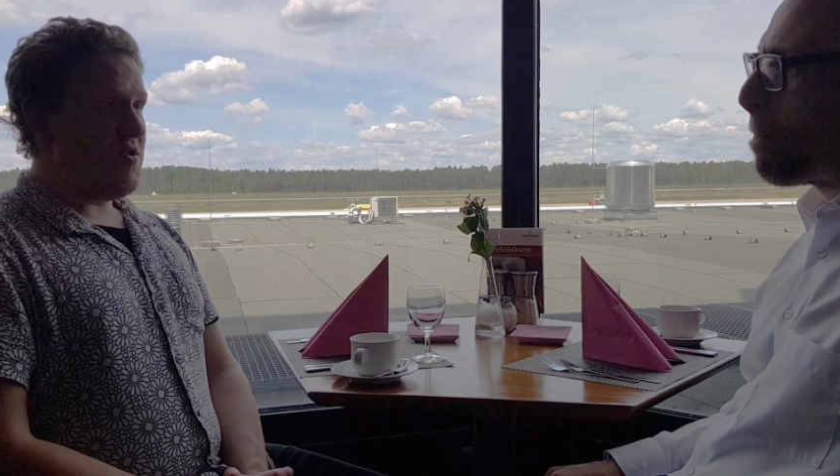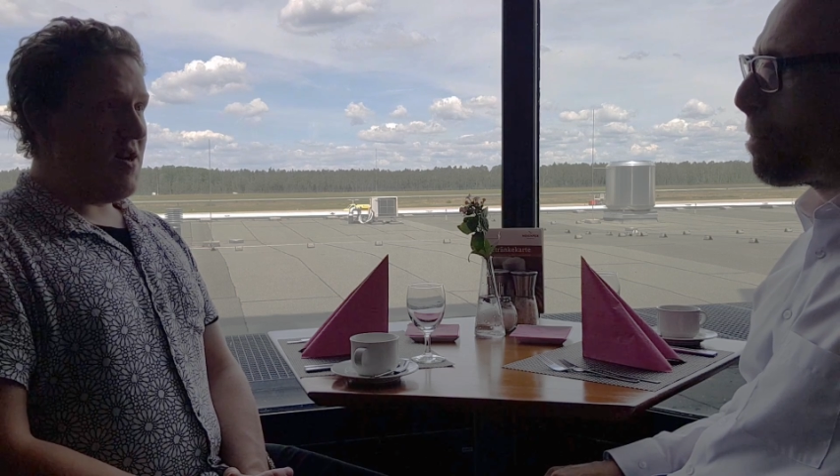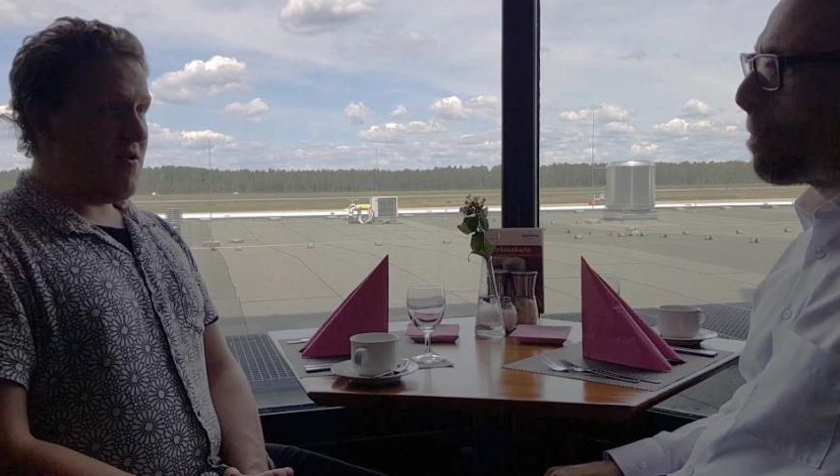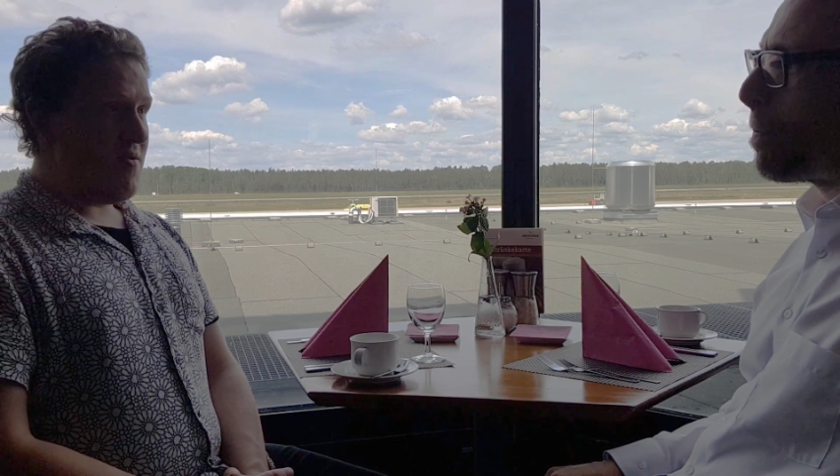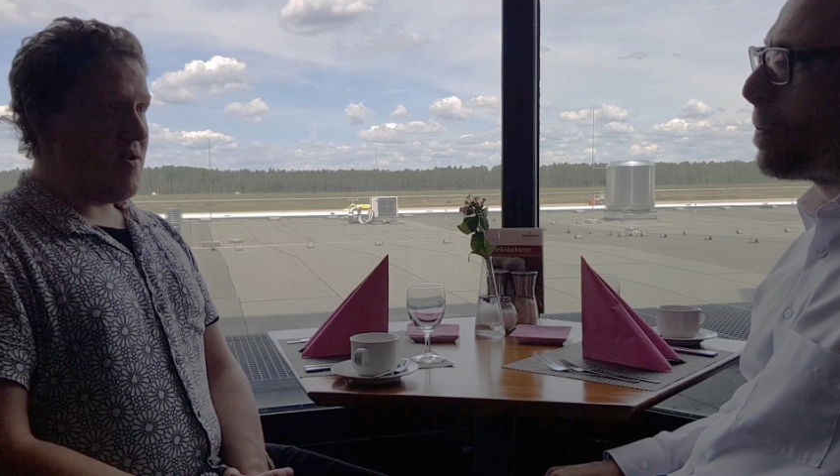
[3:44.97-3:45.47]

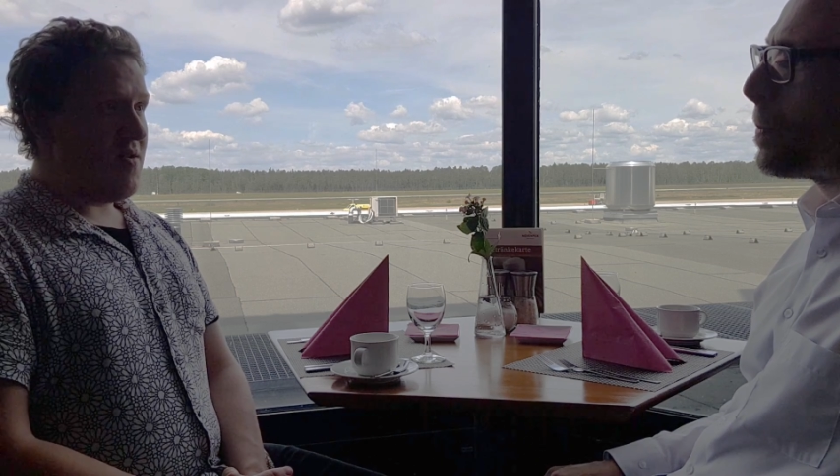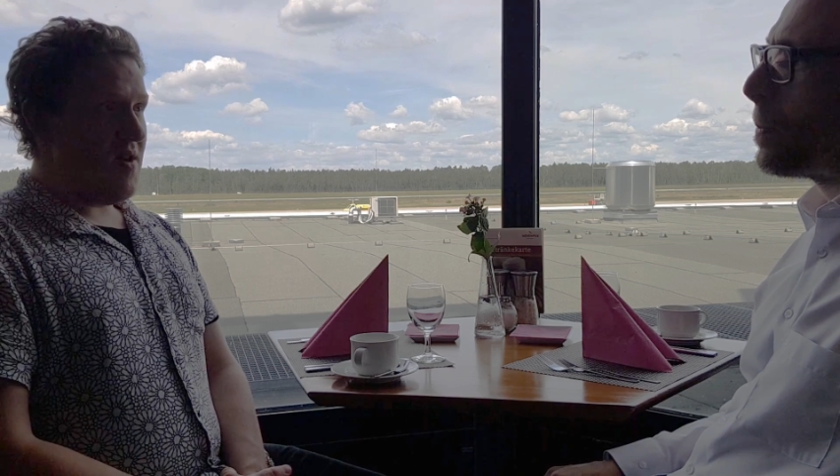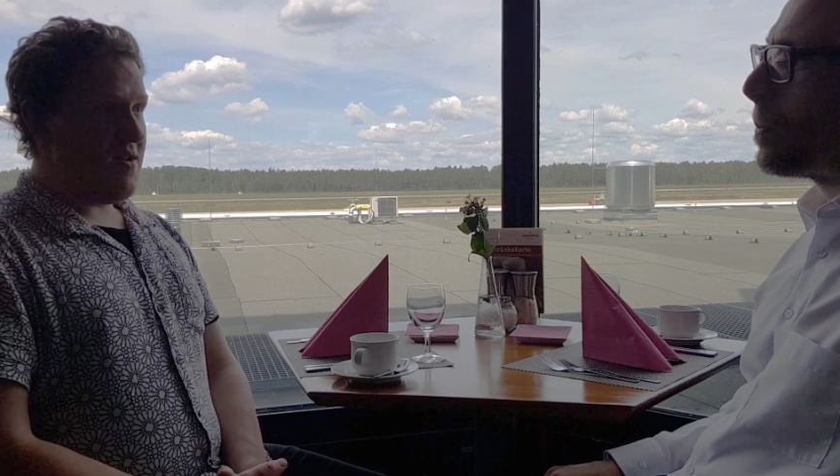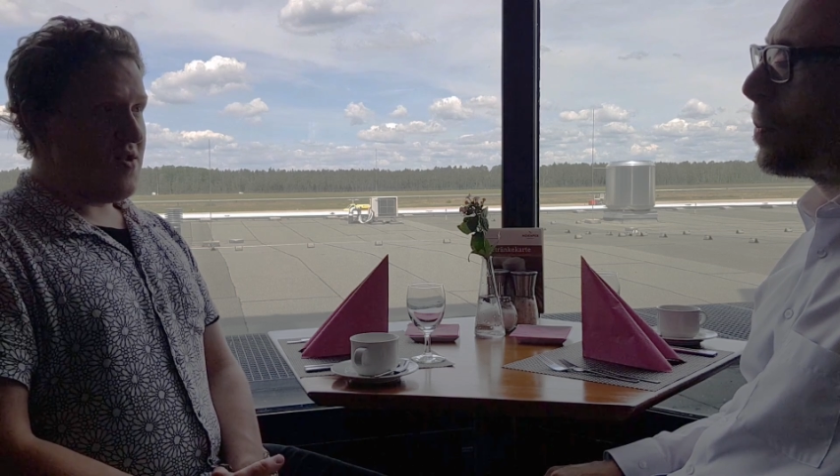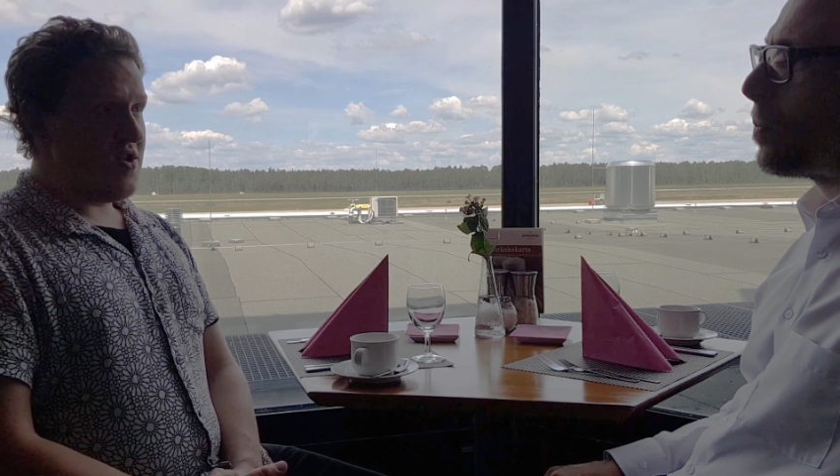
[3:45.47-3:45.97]
January
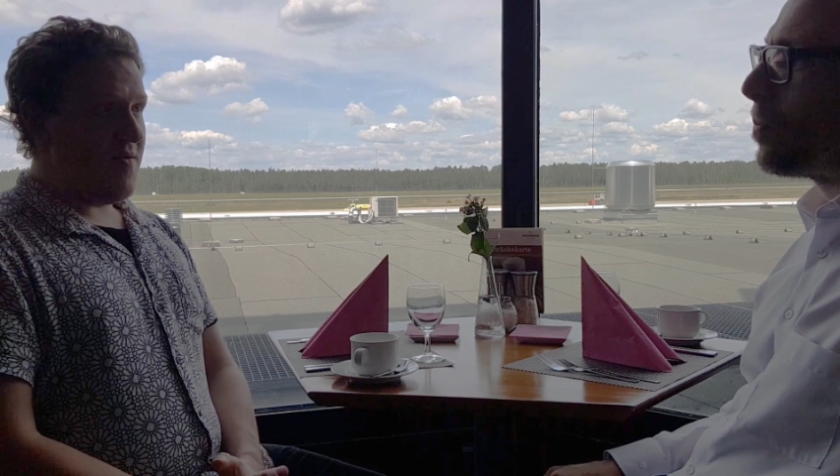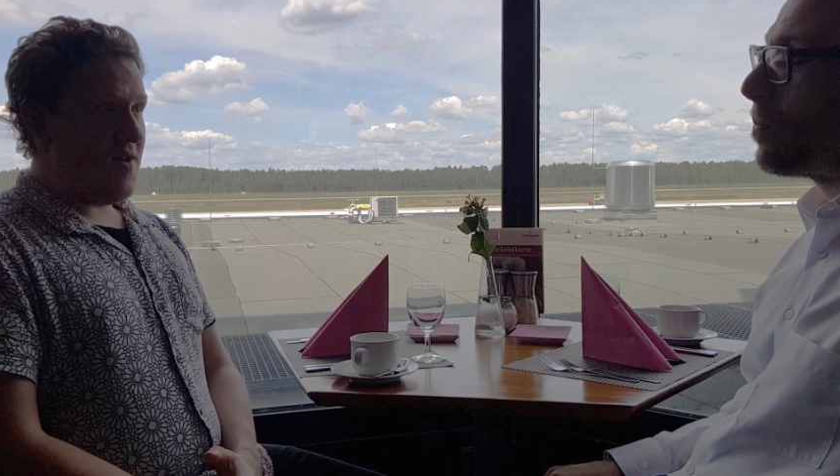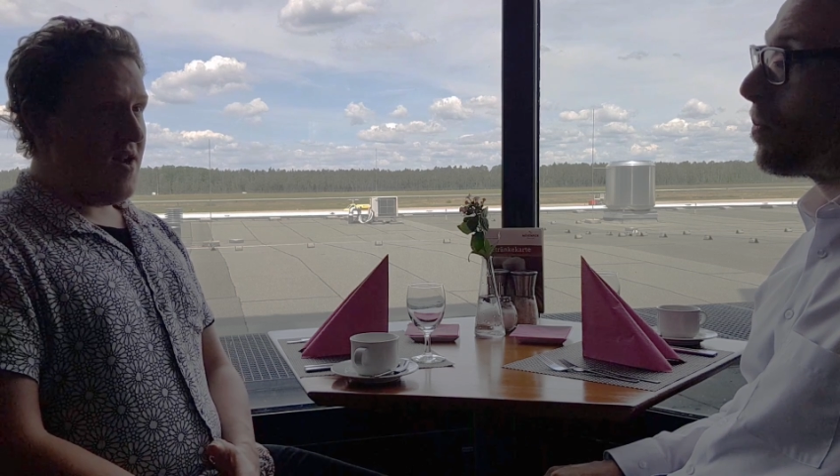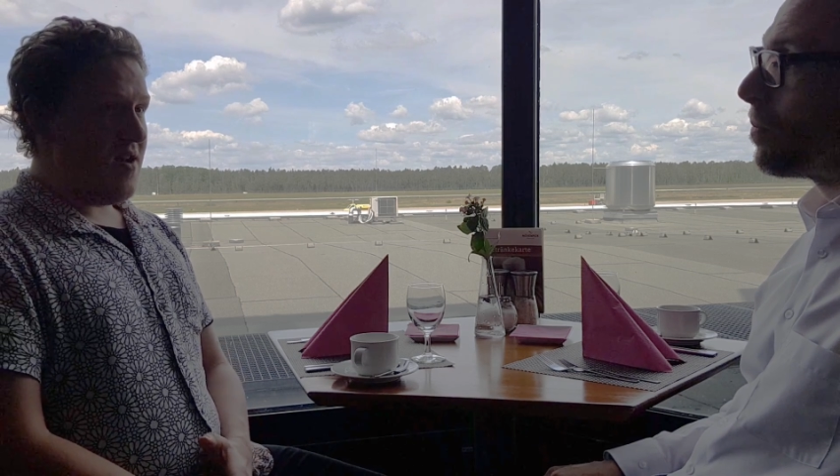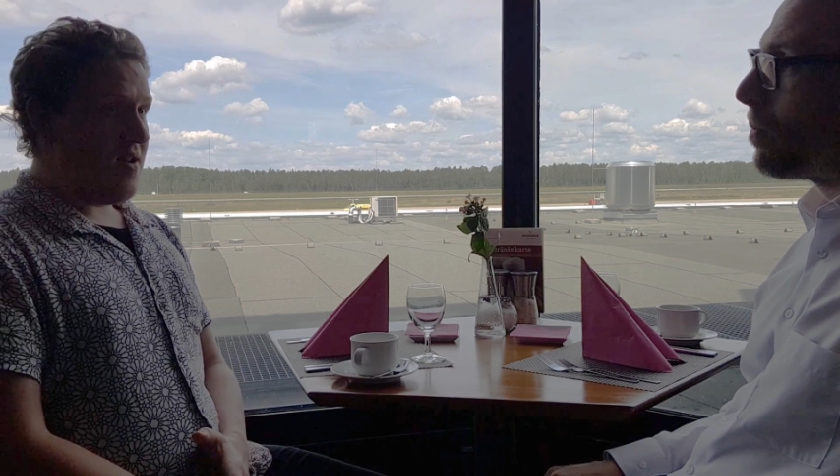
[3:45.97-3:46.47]

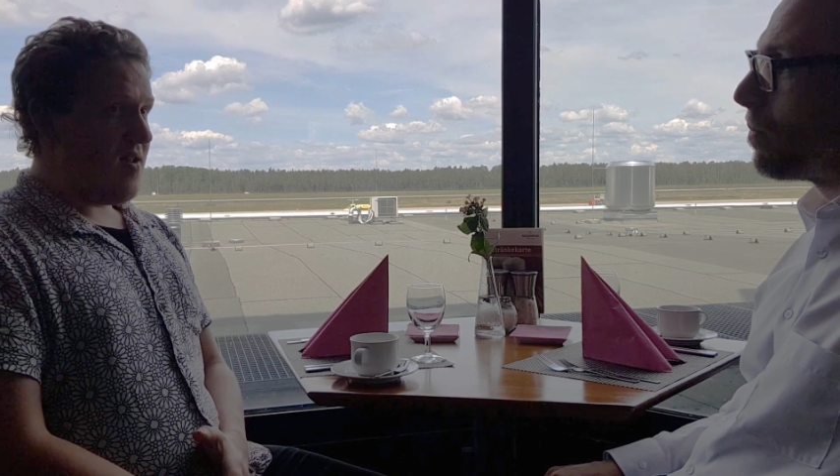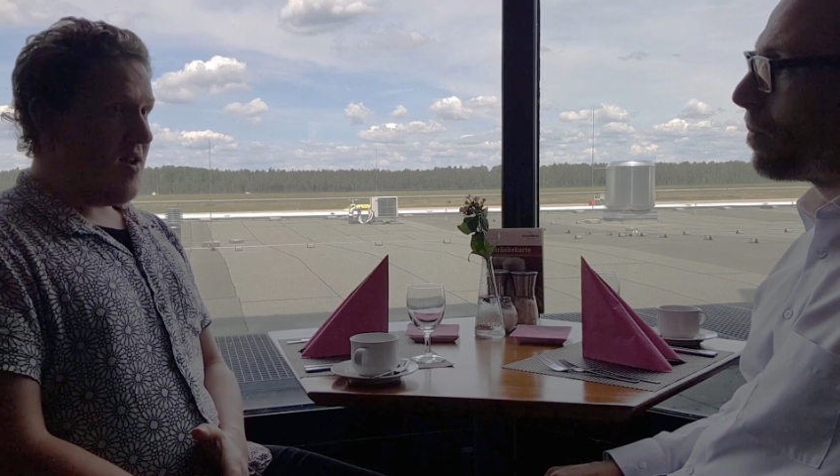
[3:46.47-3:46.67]
2017,